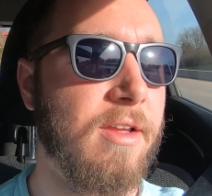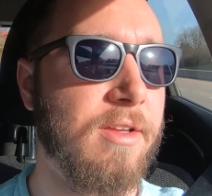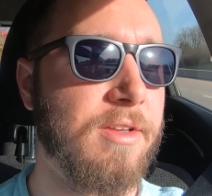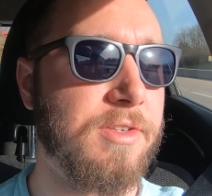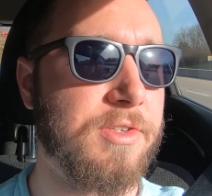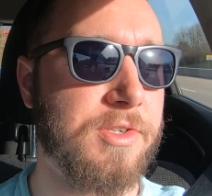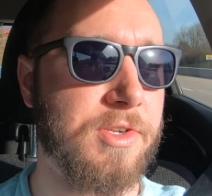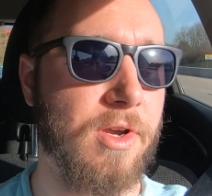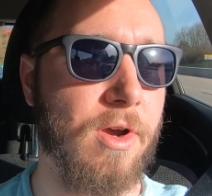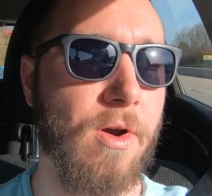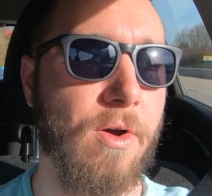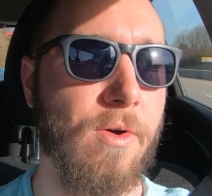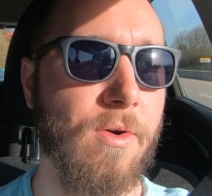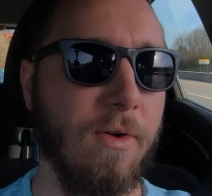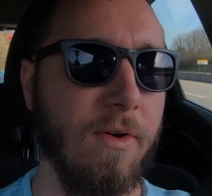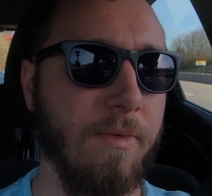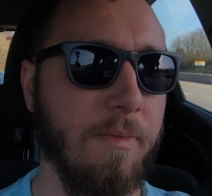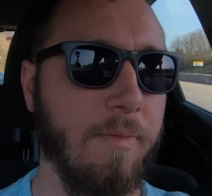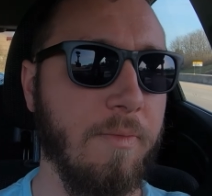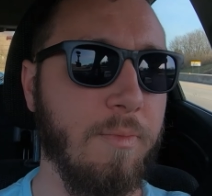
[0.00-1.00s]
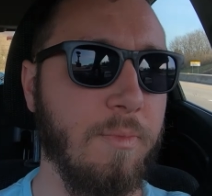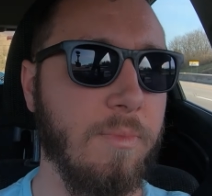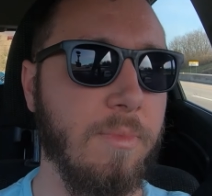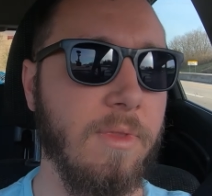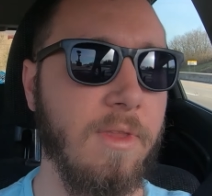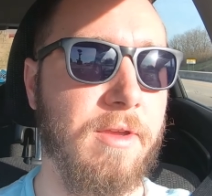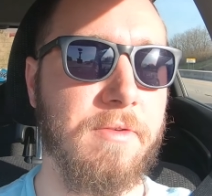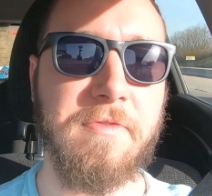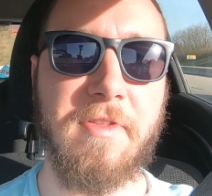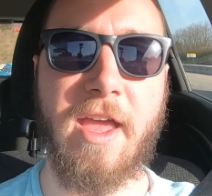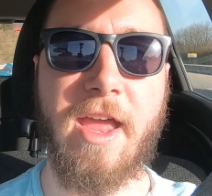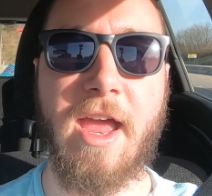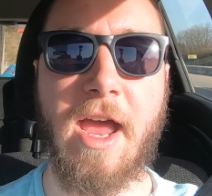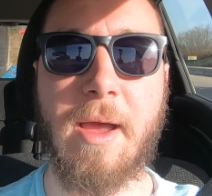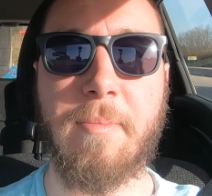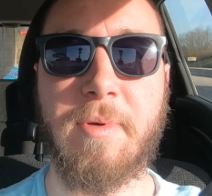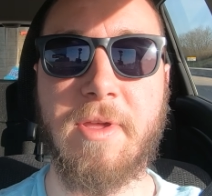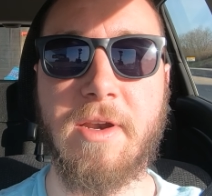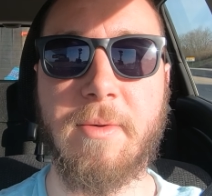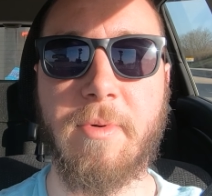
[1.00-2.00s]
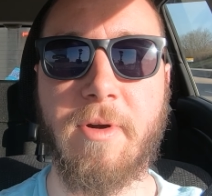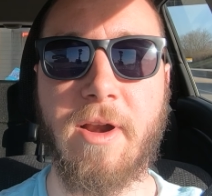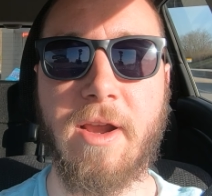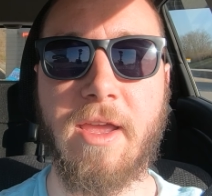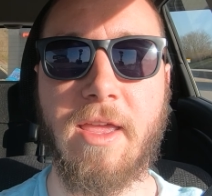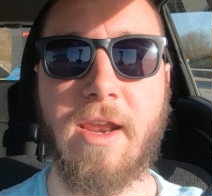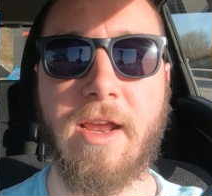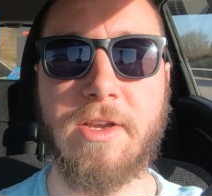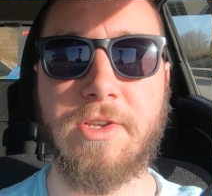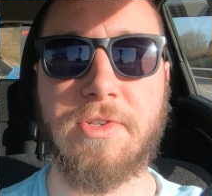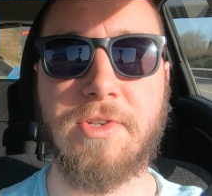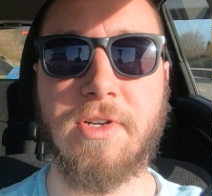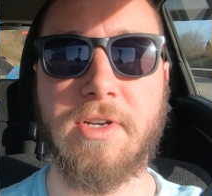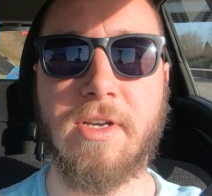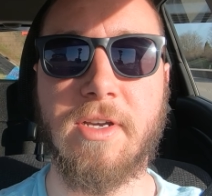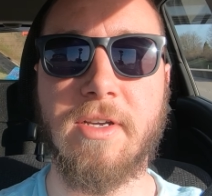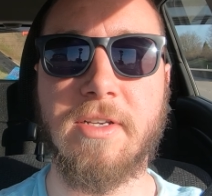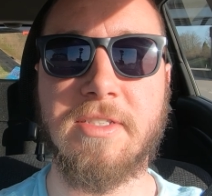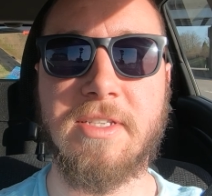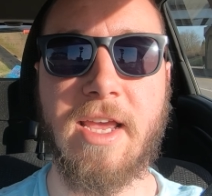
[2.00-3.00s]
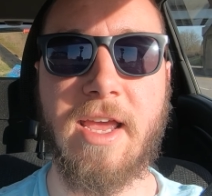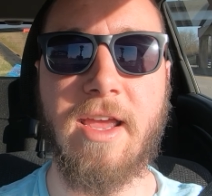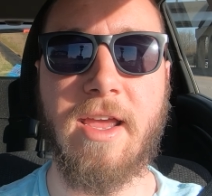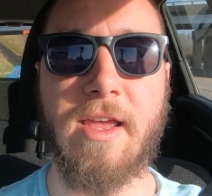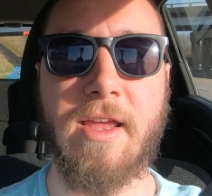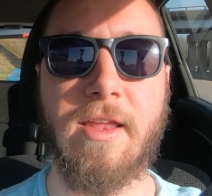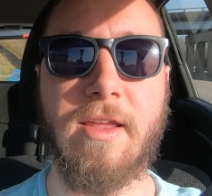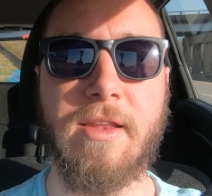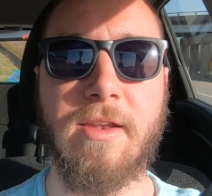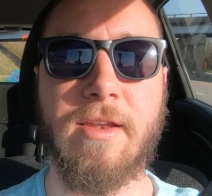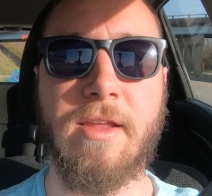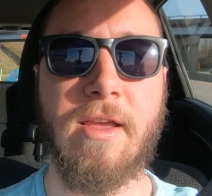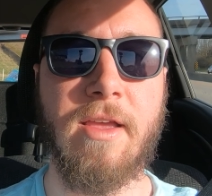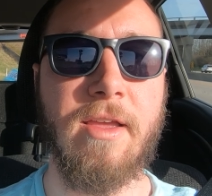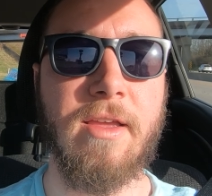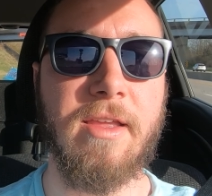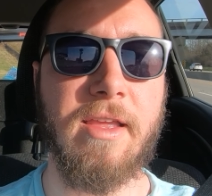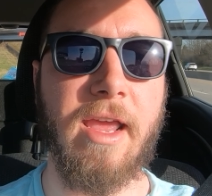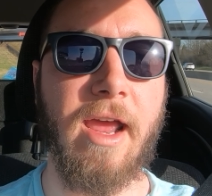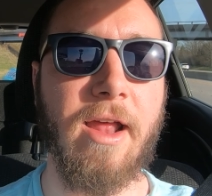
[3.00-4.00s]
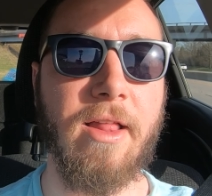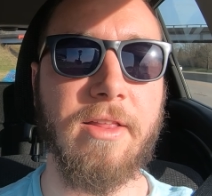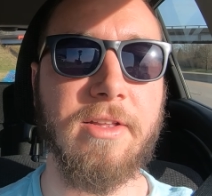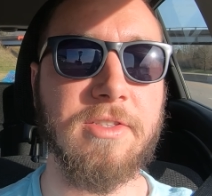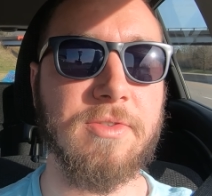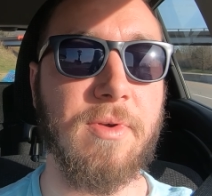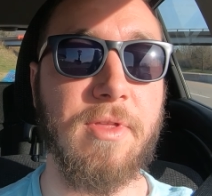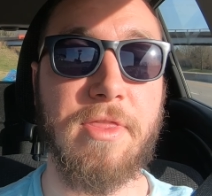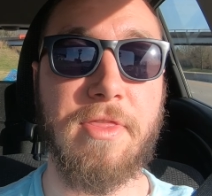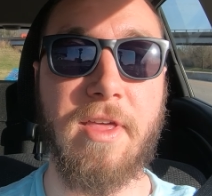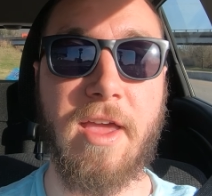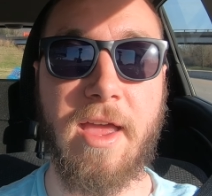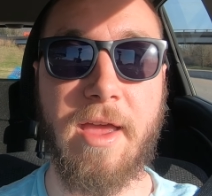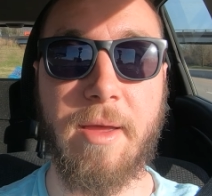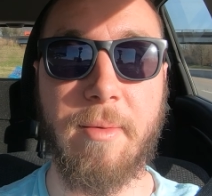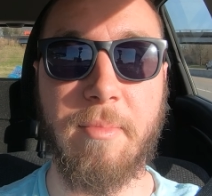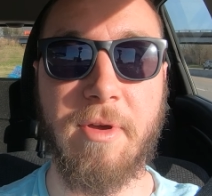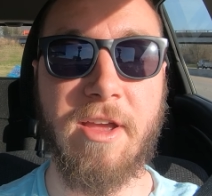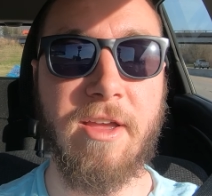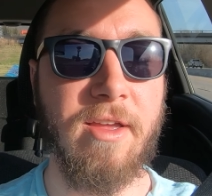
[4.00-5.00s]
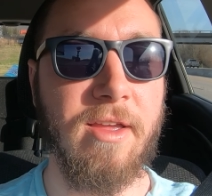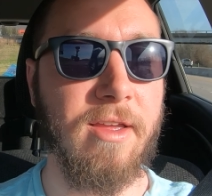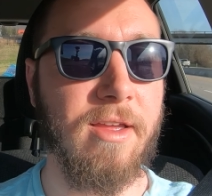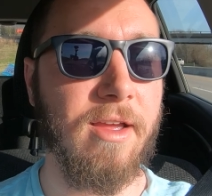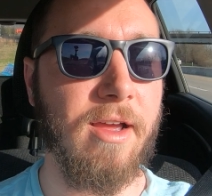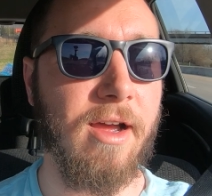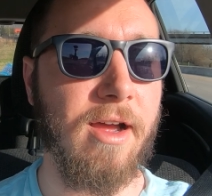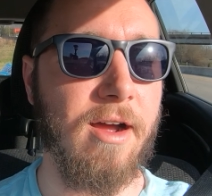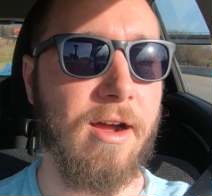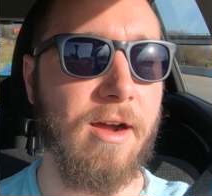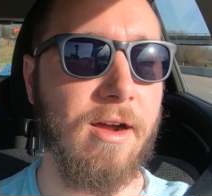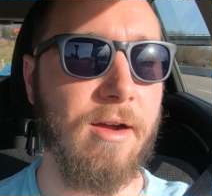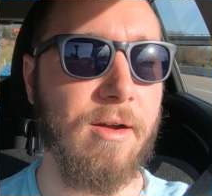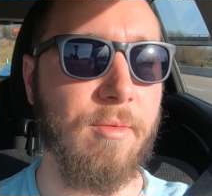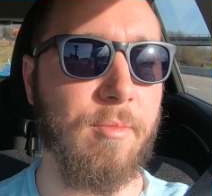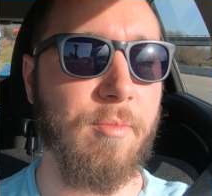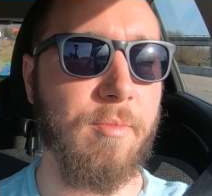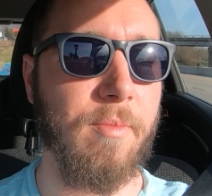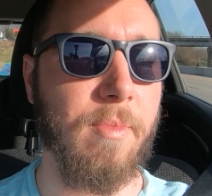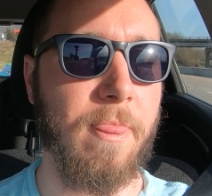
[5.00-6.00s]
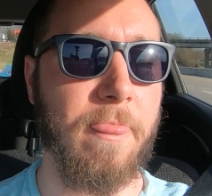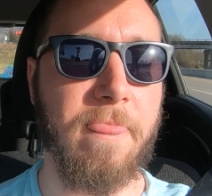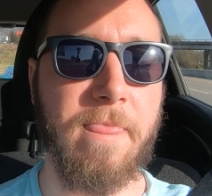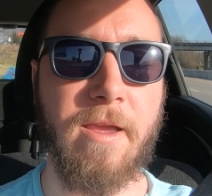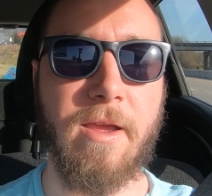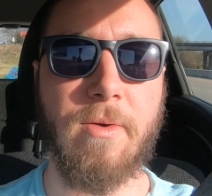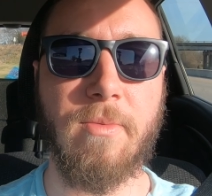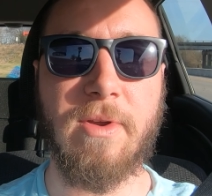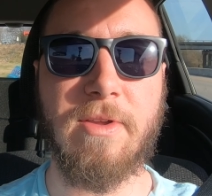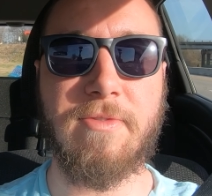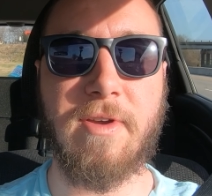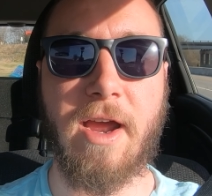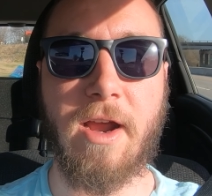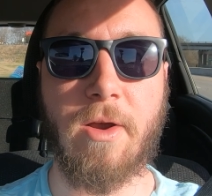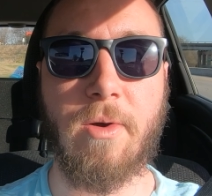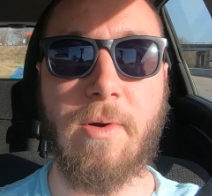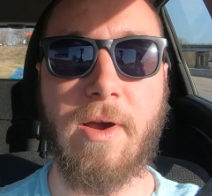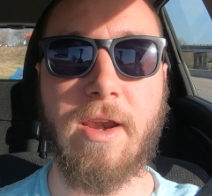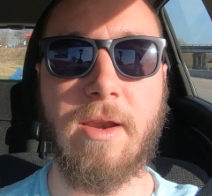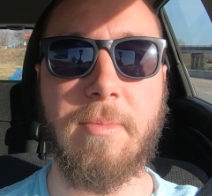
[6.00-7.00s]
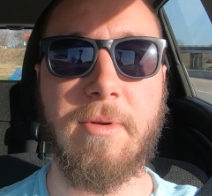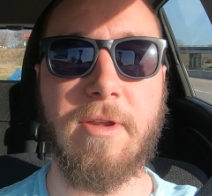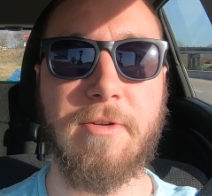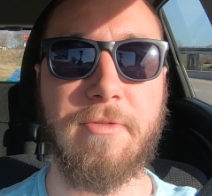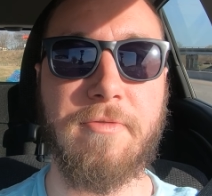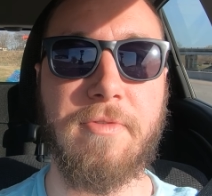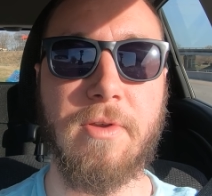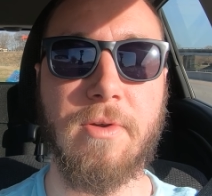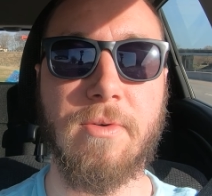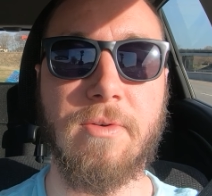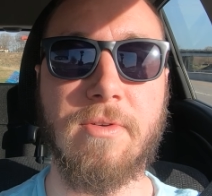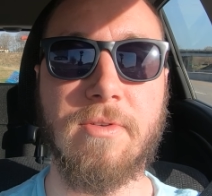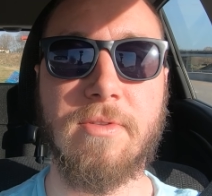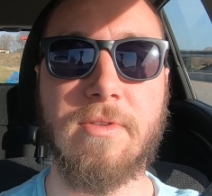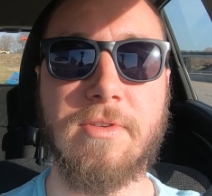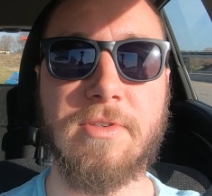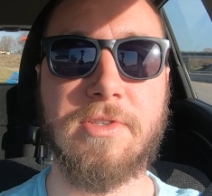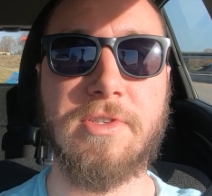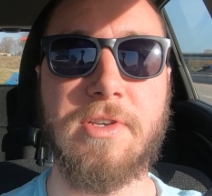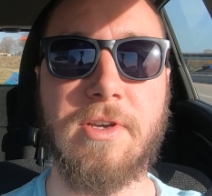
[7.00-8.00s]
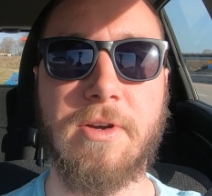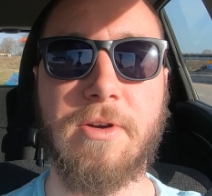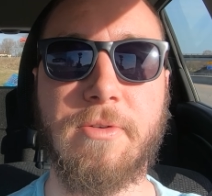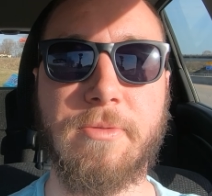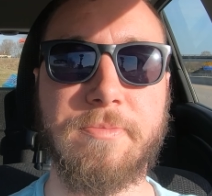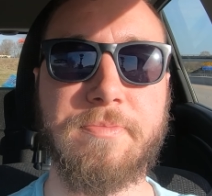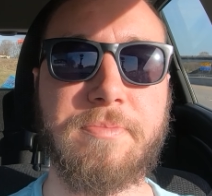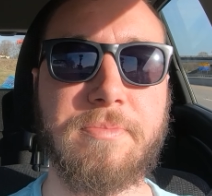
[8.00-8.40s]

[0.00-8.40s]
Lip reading: So if they happen to bring an extra 10 gallons with them, then we've got quite a bit of fuel. So